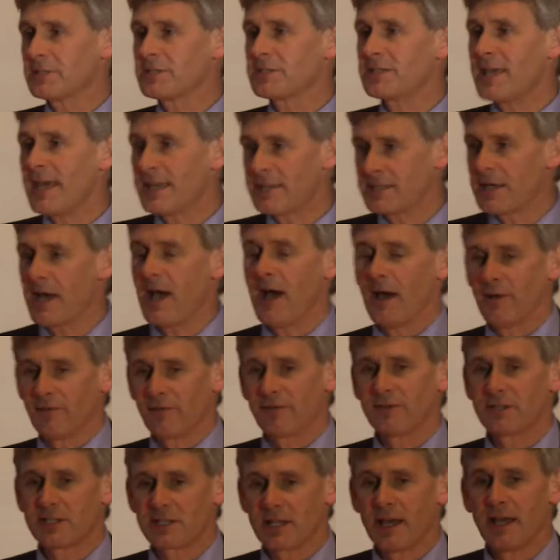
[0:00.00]
set up
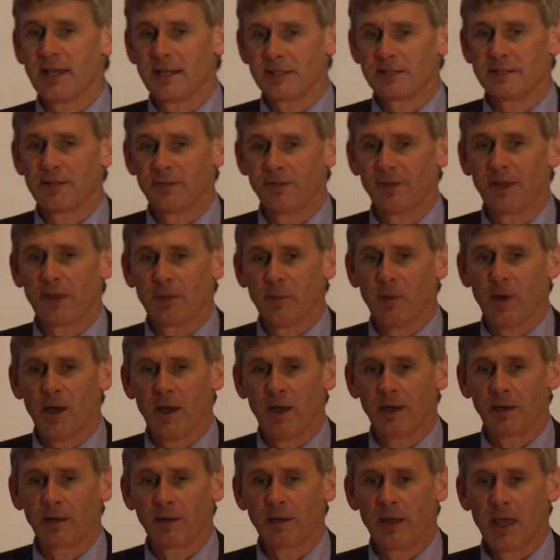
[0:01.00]
for scientific
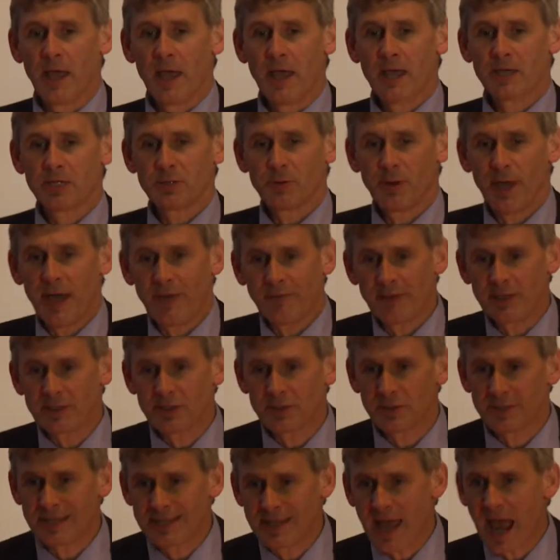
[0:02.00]
work. So we're having
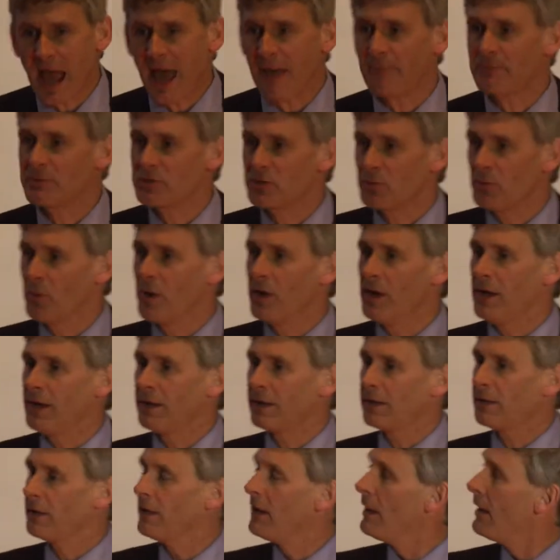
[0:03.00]
to adapt to
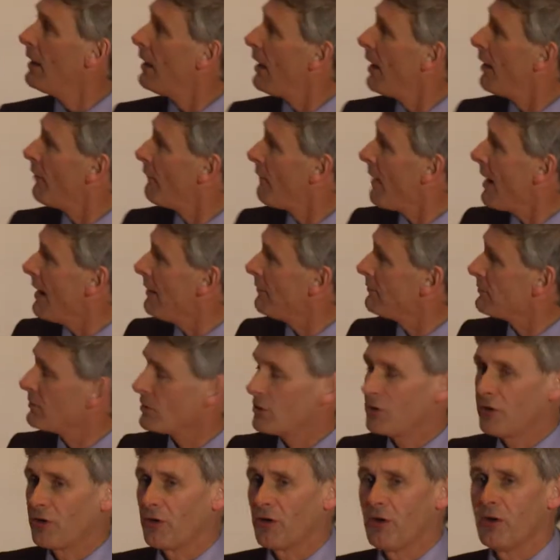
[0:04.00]
work around a
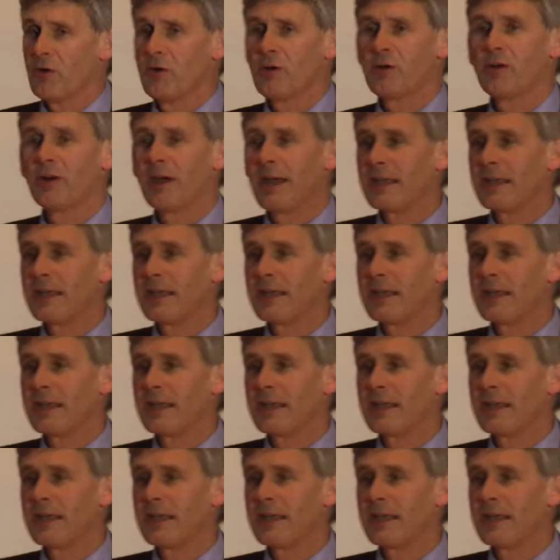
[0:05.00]
crew who are